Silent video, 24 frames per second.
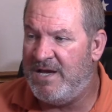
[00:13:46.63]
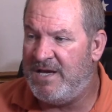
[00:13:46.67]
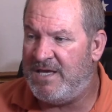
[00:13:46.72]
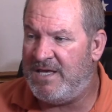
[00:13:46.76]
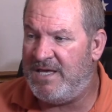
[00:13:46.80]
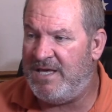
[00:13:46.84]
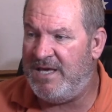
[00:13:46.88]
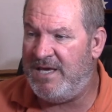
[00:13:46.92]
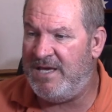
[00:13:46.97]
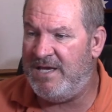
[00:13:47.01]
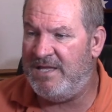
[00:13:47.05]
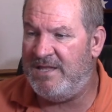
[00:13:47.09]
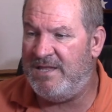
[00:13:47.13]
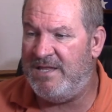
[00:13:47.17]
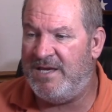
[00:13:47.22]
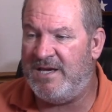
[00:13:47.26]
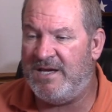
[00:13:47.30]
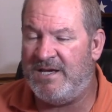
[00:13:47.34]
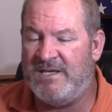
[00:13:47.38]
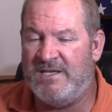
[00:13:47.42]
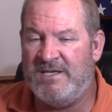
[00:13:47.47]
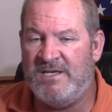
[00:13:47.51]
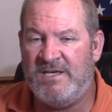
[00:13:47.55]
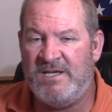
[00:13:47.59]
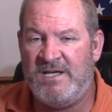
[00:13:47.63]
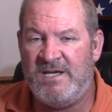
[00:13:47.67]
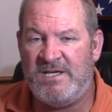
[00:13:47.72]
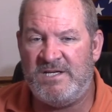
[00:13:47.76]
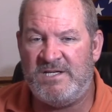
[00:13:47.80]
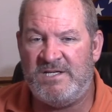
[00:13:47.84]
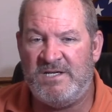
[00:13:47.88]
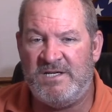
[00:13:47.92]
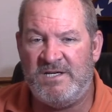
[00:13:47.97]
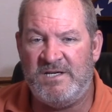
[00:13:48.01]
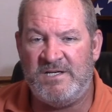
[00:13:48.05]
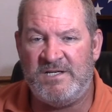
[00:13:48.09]
key in the
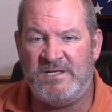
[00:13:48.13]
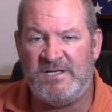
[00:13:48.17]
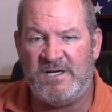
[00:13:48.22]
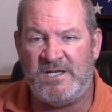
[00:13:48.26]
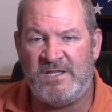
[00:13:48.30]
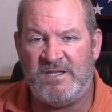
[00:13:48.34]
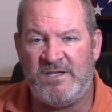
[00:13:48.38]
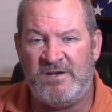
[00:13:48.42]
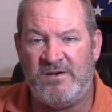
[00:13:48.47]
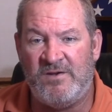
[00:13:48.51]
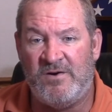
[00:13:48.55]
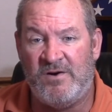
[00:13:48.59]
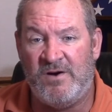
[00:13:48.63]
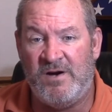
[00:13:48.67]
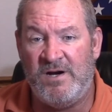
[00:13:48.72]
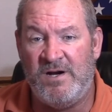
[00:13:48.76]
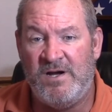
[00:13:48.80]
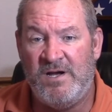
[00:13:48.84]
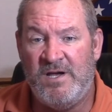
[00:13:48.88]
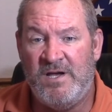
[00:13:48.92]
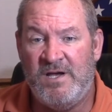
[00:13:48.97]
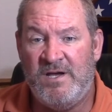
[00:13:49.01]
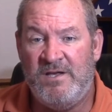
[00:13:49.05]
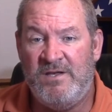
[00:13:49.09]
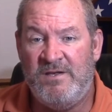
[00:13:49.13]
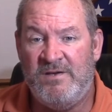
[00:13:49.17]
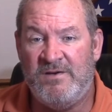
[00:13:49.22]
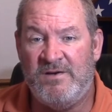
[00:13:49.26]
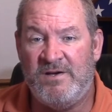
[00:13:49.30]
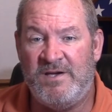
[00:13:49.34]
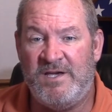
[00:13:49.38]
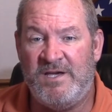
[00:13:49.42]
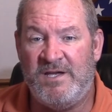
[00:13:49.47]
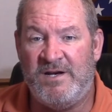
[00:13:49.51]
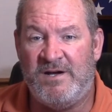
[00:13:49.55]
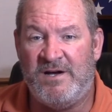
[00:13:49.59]
ignition and shut the door,
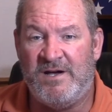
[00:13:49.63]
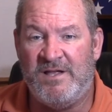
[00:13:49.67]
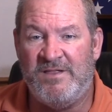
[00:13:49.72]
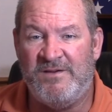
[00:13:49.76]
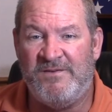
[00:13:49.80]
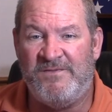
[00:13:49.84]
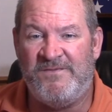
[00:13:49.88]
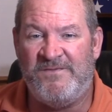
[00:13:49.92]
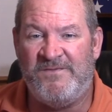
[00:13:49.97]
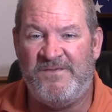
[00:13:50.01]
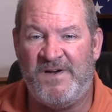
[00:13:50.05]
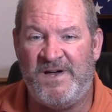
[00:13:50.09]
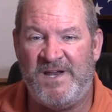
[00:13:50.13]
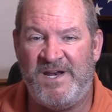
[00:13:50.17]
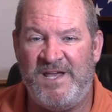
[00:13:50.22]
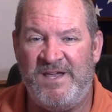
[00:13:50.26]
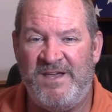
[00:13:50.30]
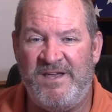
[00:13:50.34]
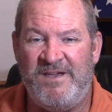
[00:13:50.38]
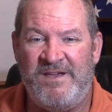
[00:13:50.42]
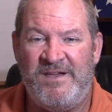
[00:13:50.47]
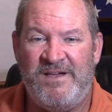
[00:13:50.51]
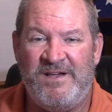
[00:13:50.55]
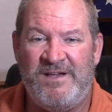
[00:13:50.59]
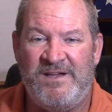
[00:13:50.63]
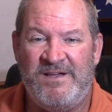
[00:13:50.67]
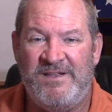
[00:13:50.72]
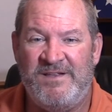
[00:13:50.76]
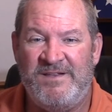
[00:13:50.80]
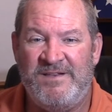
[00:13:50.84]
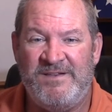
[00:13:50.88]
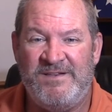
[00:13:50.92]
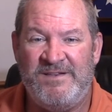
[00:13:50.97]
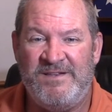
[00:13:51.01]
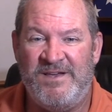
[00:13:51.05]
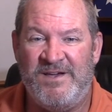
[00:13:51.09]
you'll get all the funny,
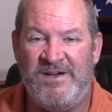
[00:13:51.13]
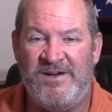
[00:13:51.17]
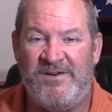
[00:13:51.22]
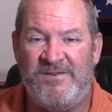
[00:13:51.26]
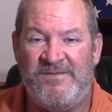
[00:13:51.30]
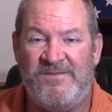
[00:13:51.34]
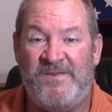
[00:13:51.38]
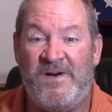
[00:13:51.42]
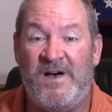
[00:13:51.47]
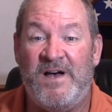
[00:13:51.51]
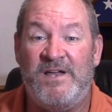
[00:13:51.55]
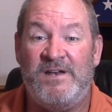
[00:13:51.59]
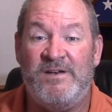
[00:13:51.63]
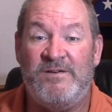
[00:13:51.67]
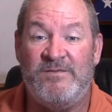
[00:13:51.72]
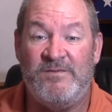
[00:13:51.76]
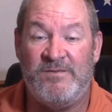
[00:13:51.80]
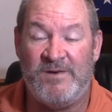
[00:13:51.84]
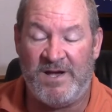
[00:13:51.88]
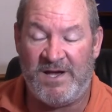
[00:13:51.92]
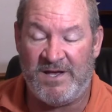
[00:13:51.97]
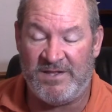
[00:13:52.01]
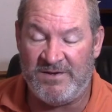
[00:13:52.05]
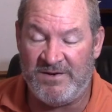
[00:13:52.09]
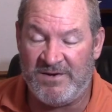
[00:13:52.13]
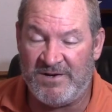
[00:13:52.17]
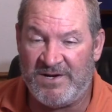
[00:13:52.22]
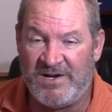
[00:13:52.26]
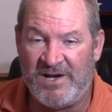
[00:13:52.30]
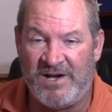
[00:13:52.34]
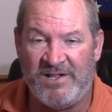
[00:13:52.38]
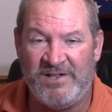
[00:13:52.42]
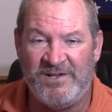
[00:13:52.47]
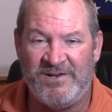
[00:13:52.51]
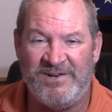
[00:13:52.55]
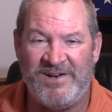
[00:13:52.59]
you know, fun rather,
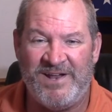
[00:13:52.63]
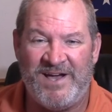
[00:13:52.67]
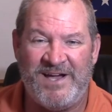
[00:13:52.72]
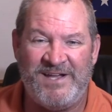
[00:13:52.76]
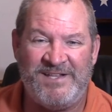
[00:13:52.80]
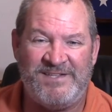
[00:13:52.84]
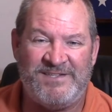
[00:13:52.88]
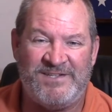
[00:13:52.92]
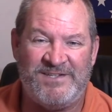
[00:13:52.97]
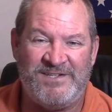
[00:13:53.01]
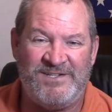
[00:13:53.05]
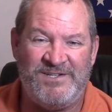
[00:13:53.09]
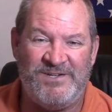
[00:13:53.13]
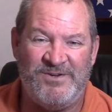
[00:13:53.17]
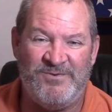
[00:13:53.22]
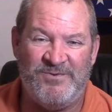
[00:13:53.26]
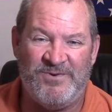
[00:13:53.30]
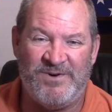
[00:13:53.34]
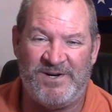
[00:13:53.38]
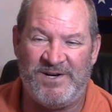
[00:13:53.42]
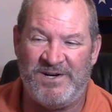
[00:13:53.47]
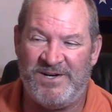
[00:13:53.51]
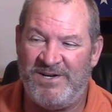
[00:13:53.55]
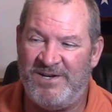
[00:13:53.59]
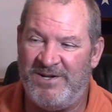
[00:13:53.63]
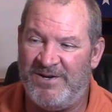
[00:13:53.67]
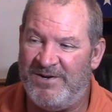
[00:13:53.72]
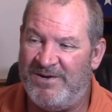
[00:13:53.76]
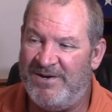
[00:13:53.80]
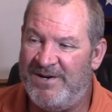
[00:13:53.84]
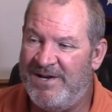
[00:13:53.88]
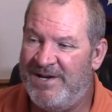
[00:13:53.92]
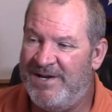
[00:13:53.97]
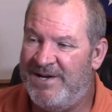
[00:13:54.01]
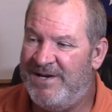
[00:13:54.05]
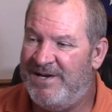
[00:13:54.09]
color lights that you want to
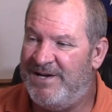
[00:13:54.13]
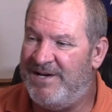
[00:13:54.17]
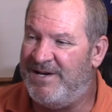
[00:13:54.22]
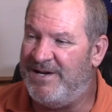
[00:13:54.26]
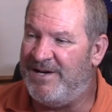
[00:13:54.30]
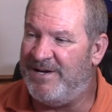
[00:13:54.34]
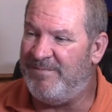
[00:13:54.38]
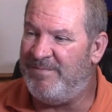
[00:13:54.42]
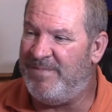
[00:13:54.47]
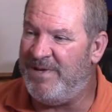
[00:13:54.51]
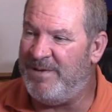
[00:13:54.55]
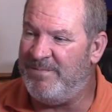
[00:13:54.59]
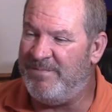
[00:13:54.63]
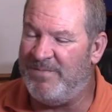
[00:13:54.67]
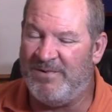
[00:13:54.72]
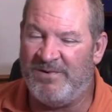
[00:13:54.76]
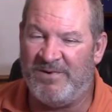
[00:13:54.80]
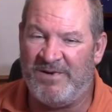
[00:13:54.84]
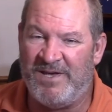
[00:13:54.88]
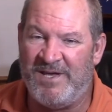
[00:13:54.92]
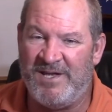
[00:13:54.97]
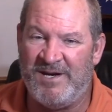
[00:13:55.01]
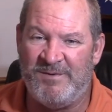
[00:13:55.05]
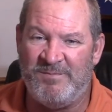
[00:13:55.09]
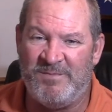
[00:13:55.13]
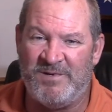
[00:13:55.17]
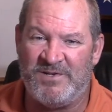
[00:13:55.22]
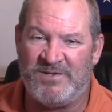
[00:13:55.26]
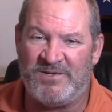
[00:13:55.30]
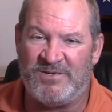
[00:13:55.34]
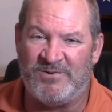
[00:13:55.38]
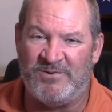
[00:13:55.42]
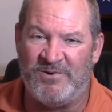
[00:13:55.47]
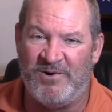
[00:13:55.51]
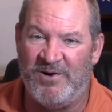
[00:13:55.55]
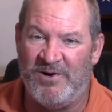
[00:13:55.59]
do. Uh, people get them to
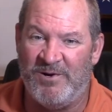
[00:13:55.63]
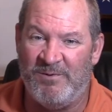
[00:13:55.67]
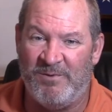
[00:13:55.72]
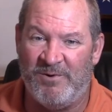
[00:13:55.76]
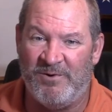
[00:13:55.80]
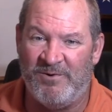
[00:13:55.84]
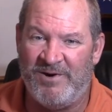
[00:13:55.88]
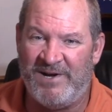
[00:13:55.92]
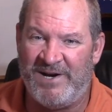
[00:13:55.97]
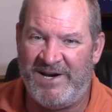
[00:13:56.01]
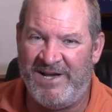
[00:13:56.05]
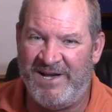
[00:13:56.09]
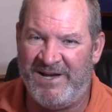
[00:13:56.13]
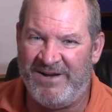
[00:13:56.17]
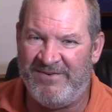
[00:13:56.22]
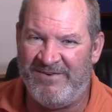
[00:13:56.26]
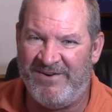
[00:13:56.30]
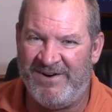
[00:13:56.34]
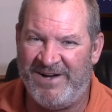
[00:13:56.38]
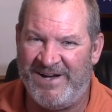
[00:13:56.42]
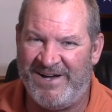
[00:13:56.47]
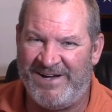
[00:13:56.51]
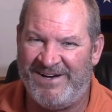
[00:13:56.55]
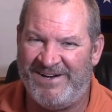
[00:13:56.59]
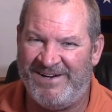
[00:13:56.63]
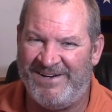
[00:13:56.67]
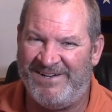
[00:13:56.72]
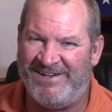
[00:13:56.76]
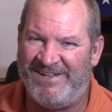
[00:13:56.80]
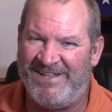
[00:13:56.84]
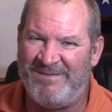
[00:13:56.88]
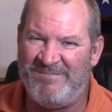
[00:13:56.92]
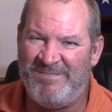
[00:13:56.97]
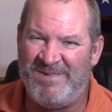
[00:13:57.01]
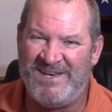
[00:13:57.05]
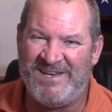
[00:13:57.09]
strobe or whatever. I don't
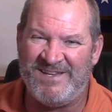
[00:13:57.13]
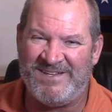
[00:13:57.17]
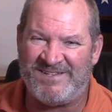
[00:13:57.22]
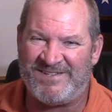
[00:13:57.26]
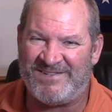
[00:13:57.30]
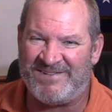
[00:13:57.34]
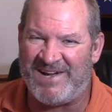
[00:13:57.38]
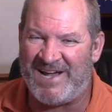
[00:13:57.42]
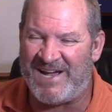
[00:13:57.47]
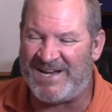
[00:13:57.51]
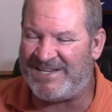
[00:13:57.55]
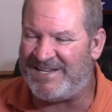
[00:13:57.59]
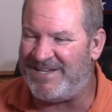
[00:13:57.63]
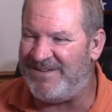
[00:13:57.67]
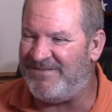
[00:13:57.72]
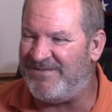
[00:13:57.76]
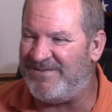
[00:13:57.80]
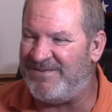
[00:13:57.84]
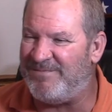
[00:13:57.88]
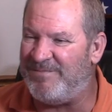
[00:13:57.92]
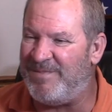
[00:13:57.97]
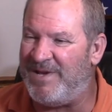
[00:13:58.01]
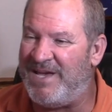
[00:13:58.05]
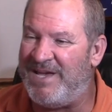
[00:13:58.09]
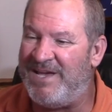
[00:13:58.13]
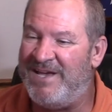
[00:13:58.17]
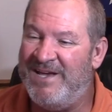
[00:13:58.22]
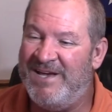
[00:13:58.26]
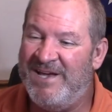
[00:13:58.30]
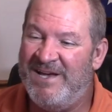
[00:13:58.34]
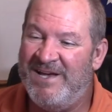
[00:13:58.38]
know. That'd be distracting for me.